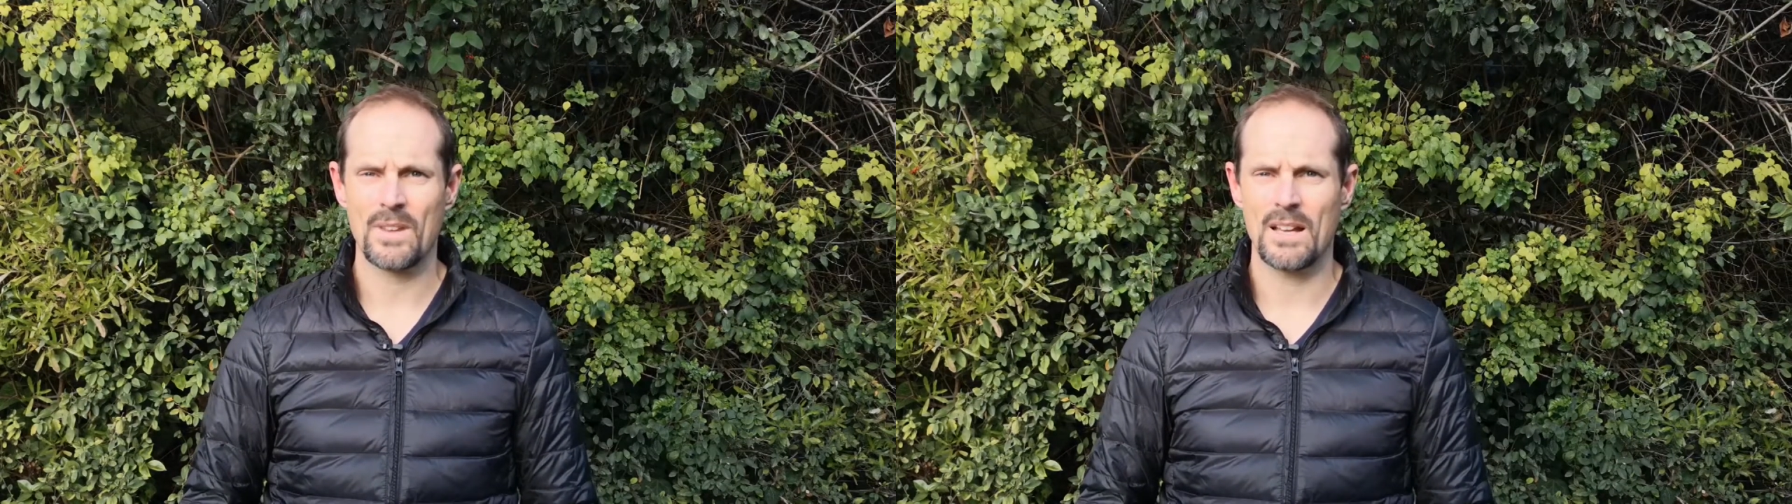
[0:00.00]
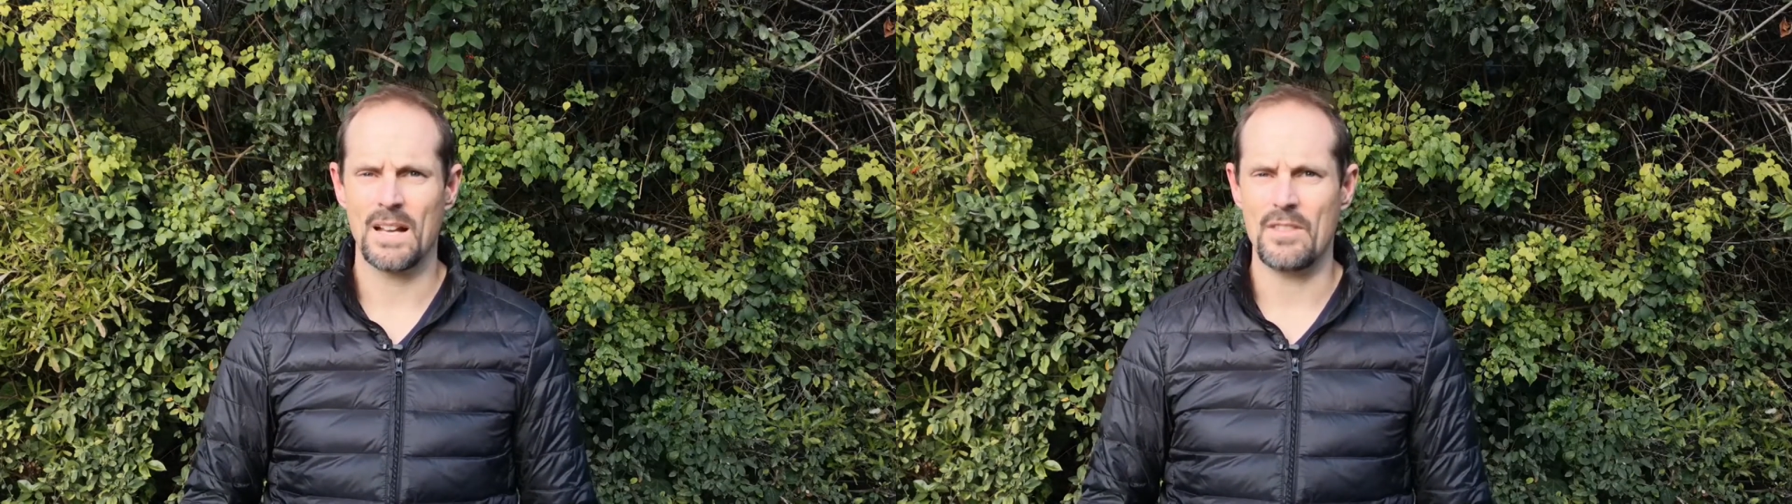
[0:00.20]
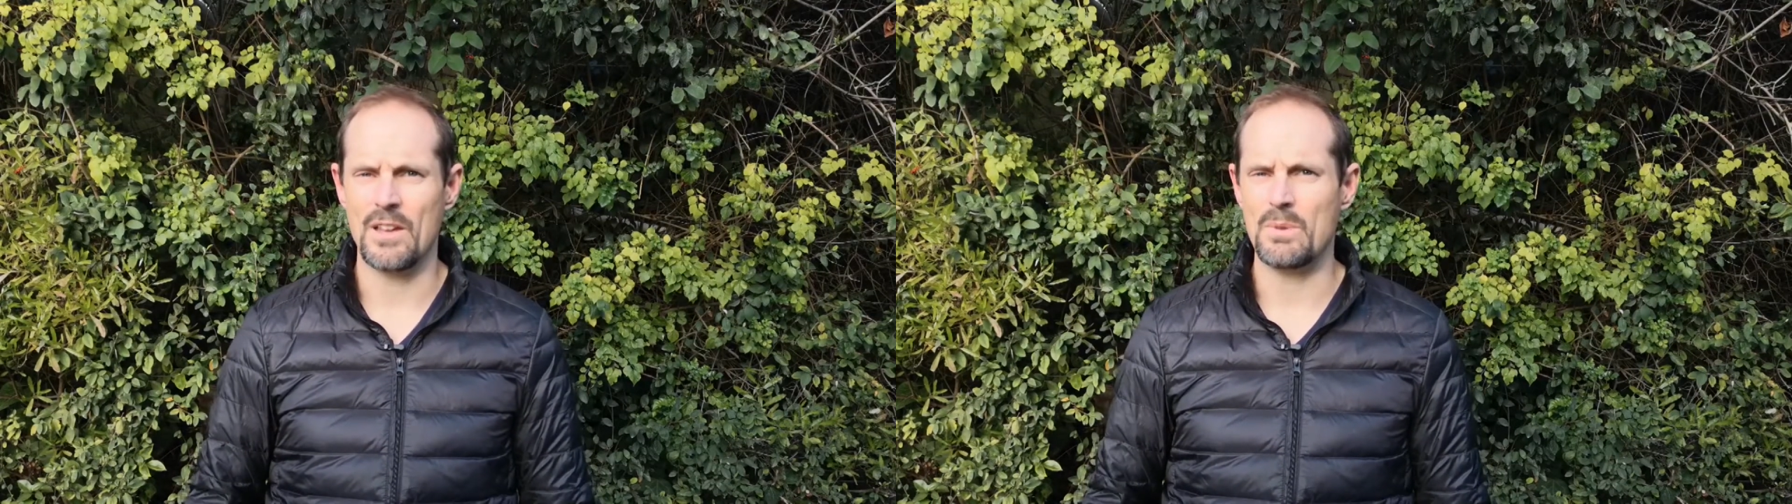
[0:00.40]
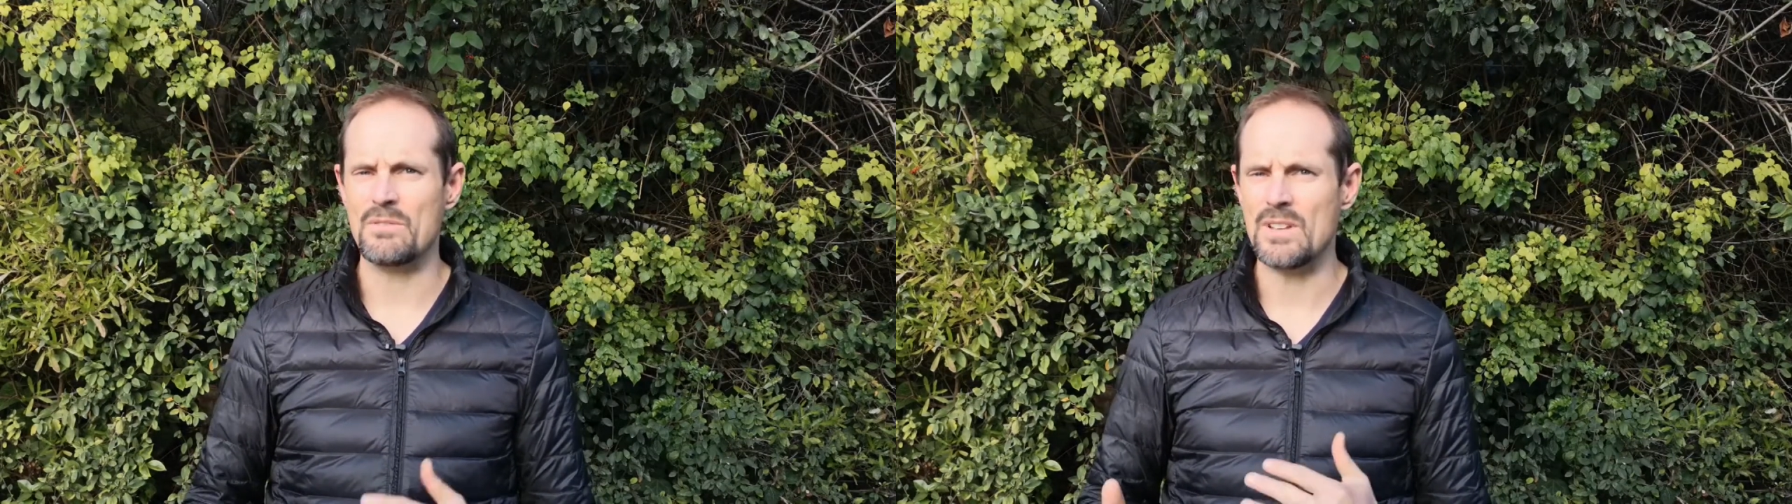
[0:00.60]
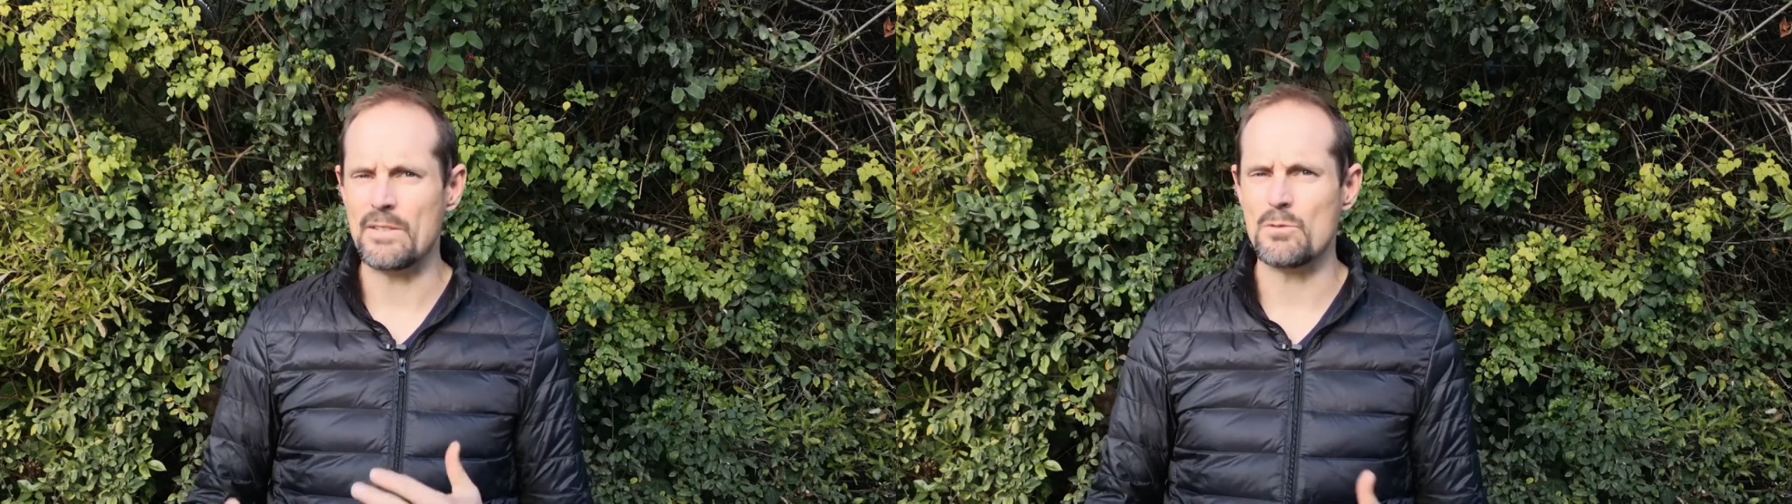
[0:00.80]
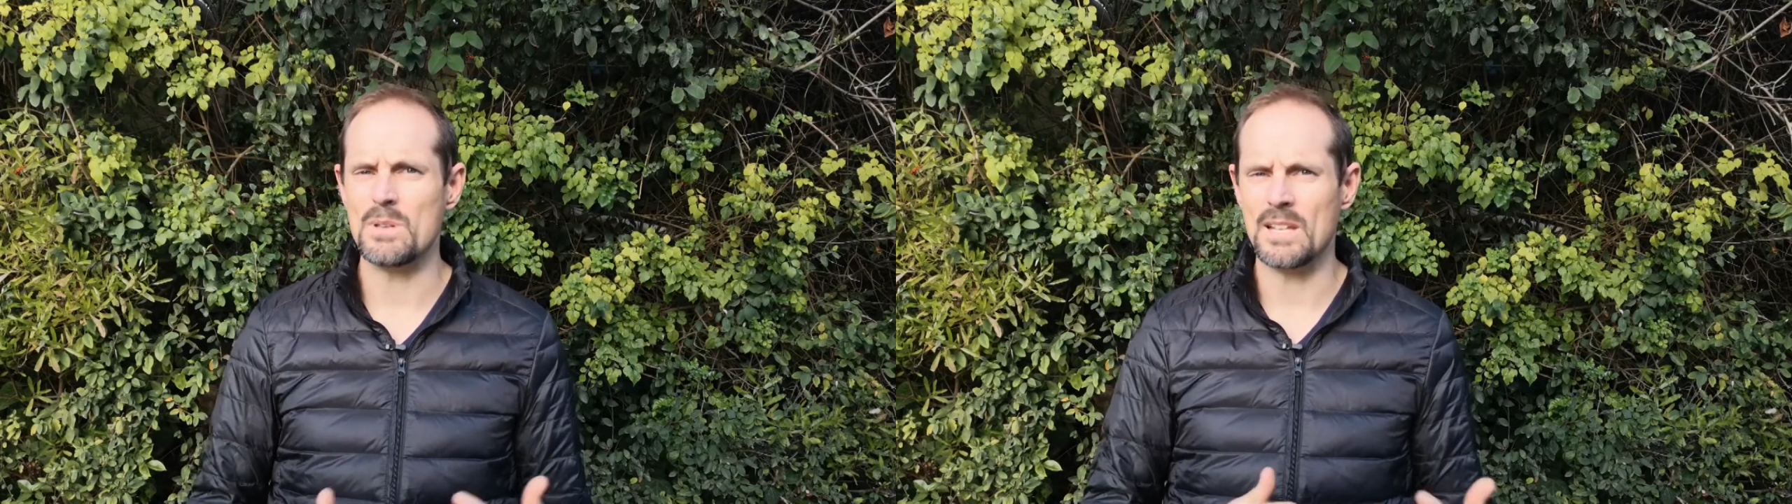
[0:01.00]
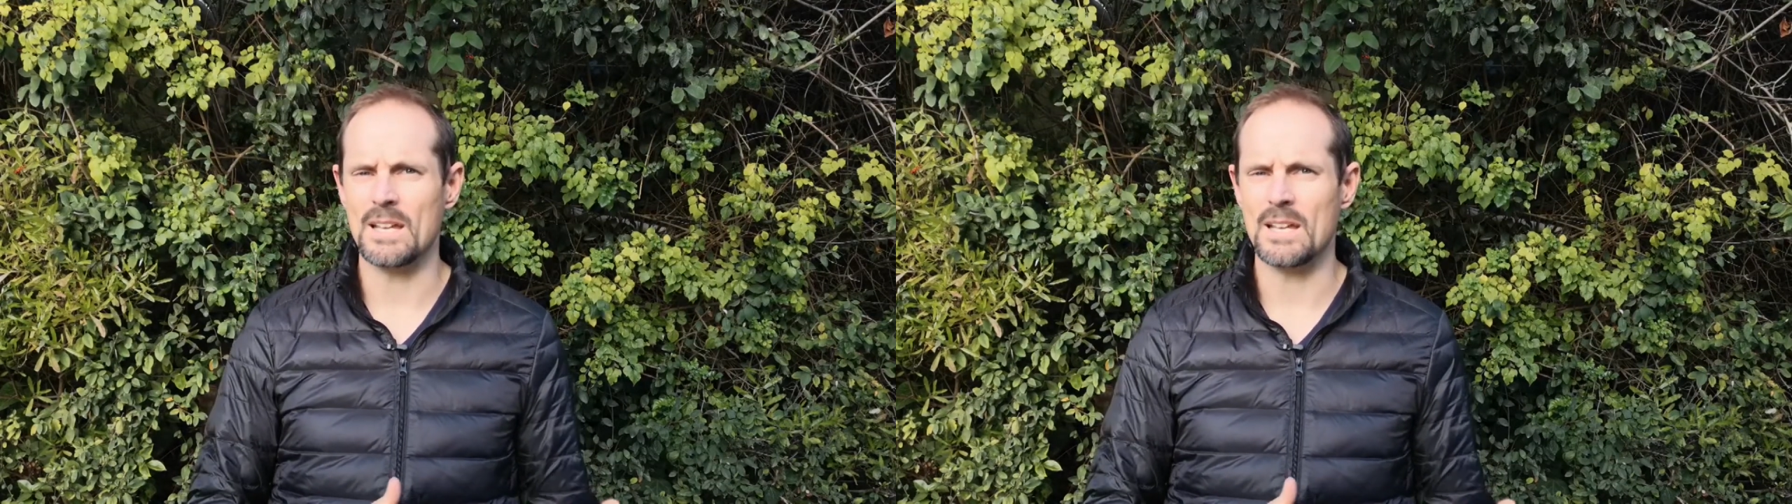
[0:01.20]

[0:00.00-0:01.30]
that we've never been